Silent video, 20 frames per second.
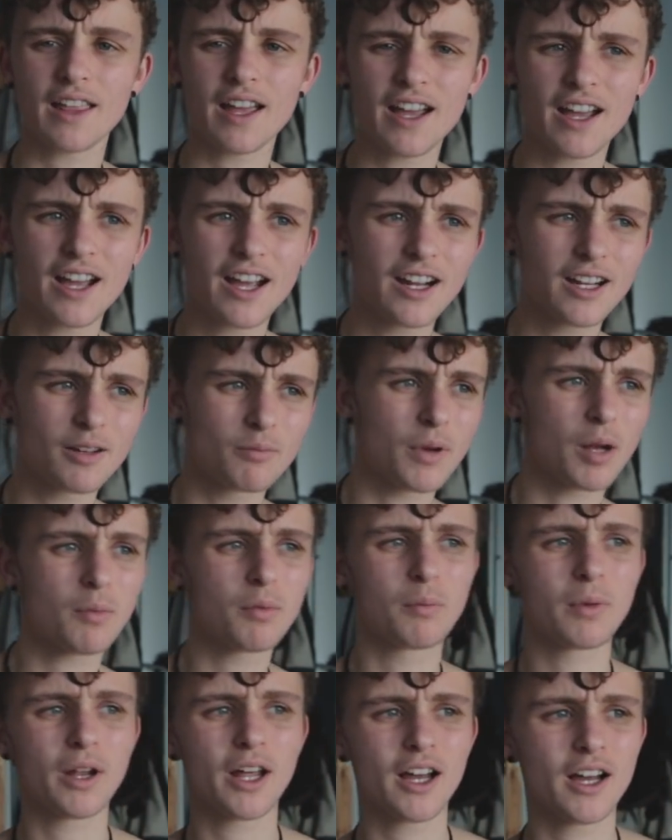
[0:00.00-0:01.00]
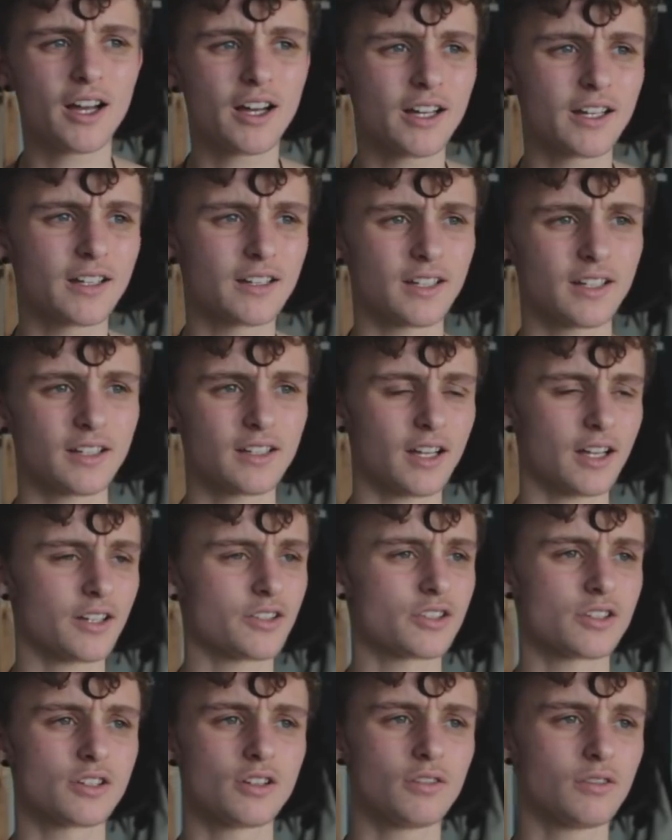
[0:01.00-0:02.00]
that, and blah blah blah, and then I
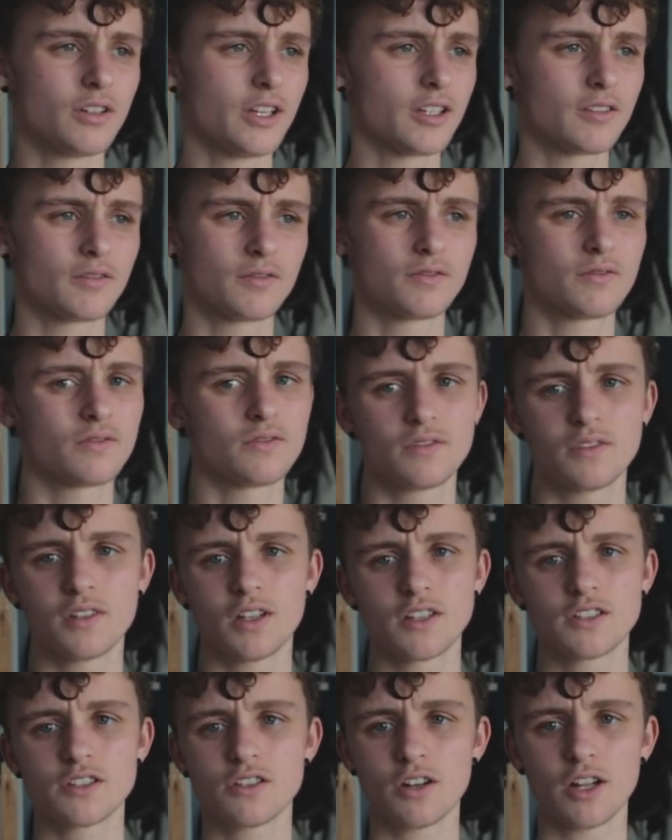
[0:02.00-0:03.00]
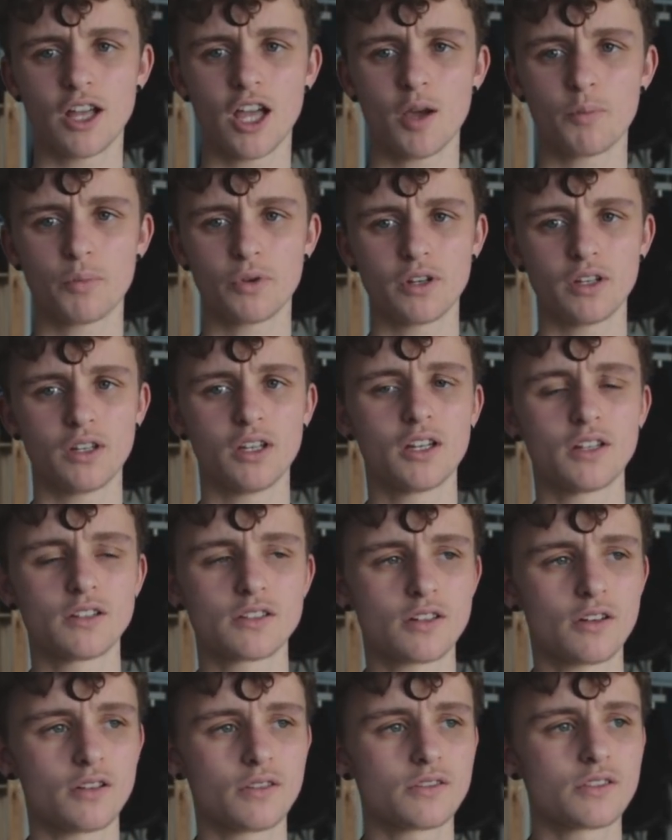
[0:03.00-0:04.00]
just know like it's gonna happen again,
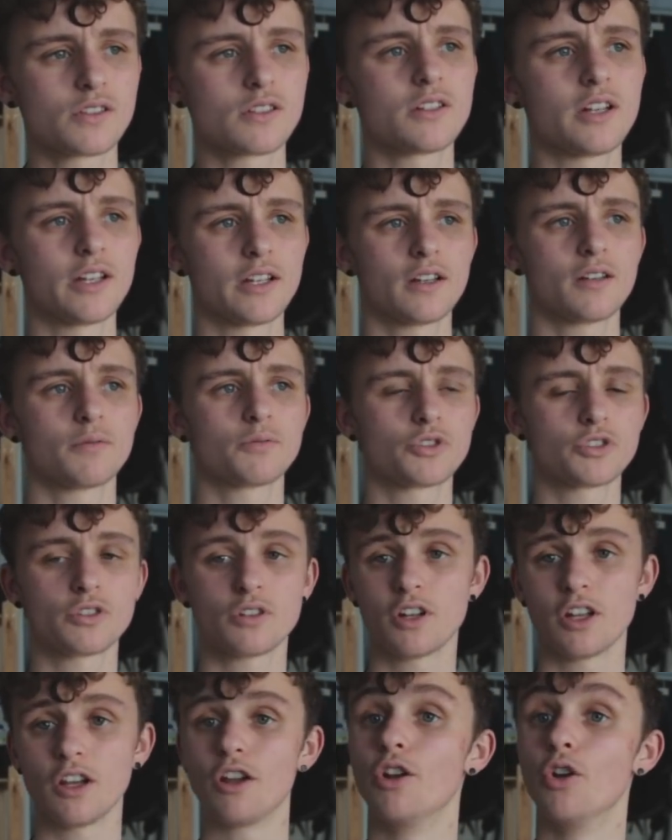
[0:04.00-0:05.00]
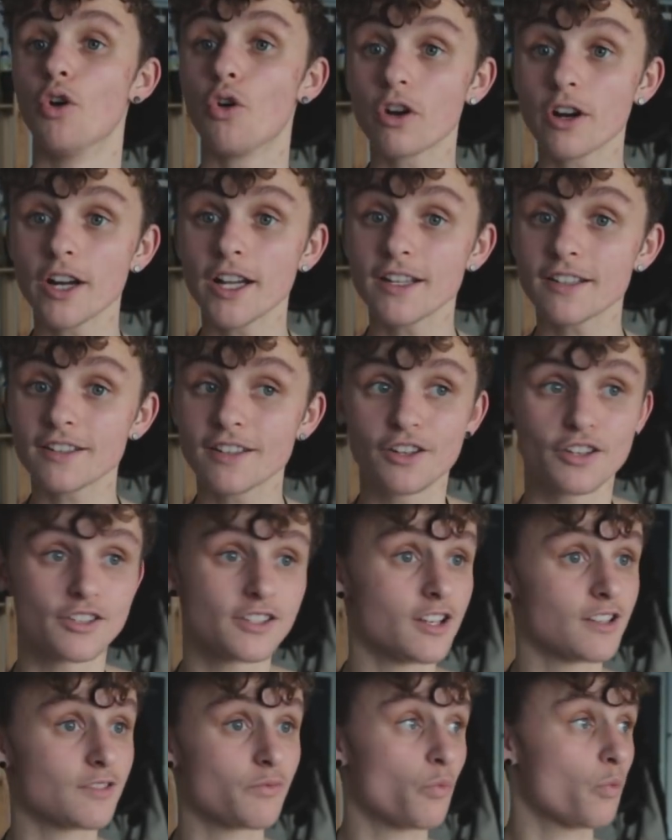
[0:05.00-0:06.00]
so it's just like I'm just gonna ignore it because
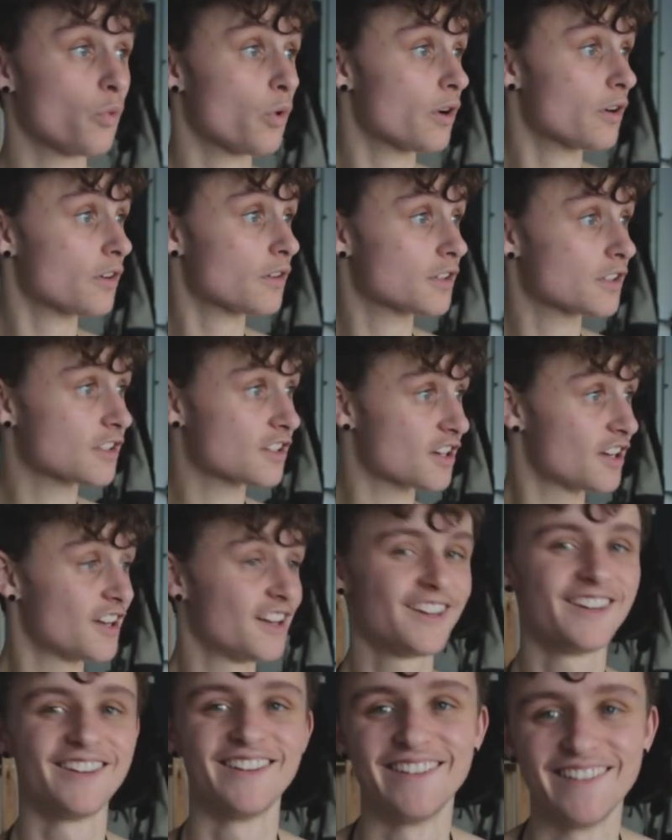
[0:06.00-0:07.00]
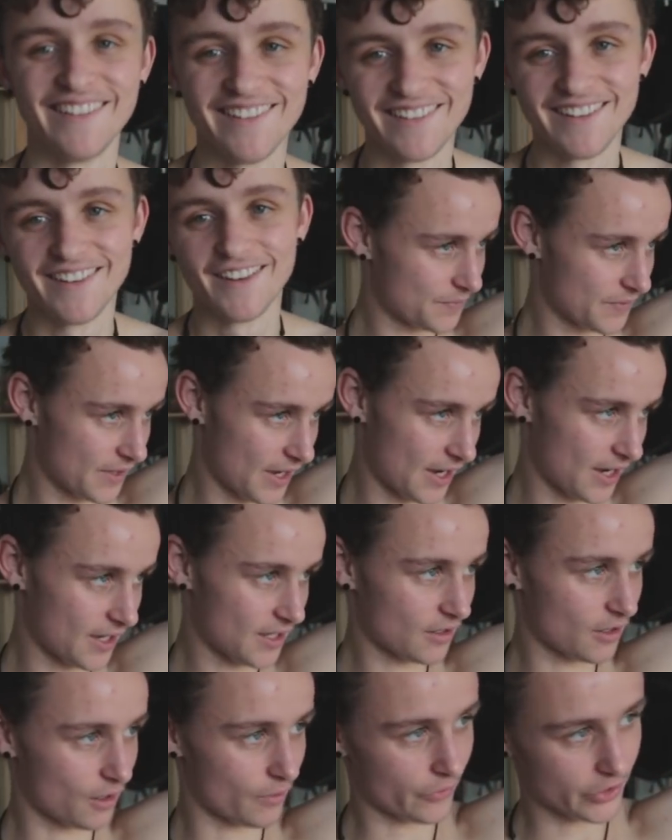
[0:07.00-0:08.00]
that works. I
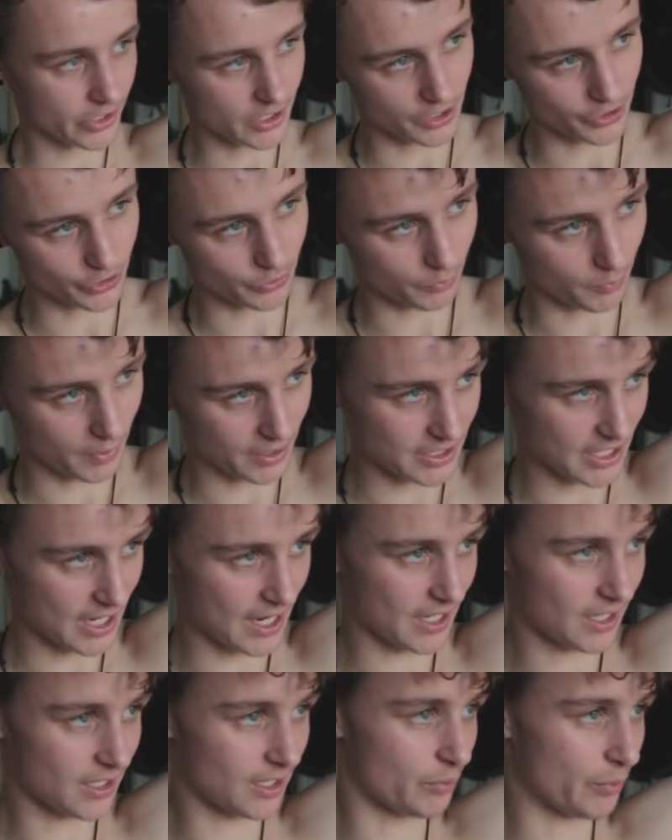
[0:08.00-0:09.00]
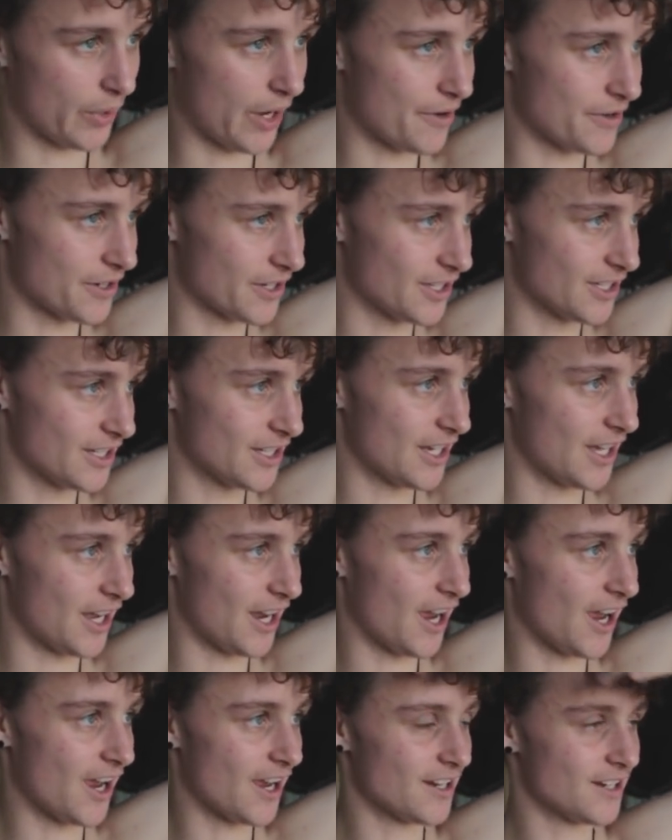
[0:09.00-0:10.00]
had a conversation with my dad about it,
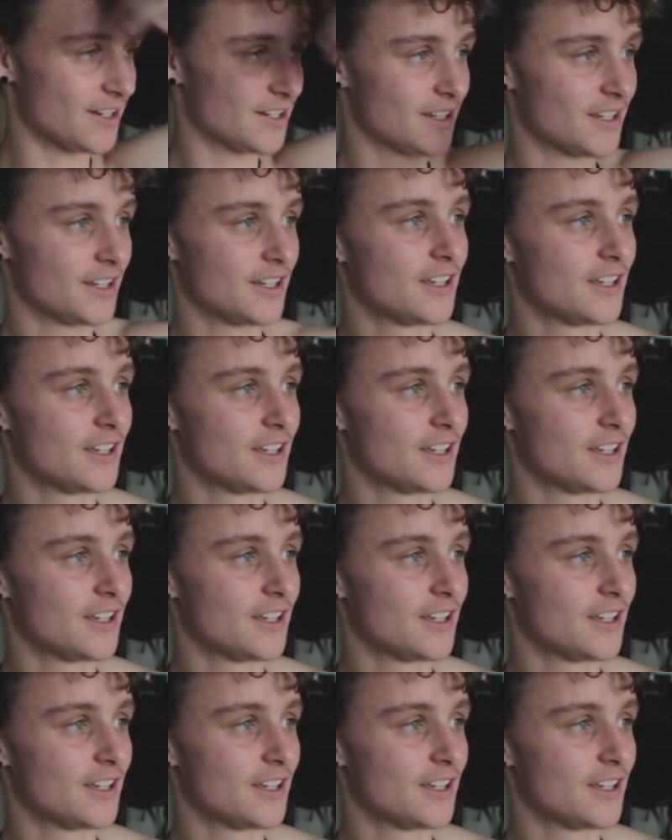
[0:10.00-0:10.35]
and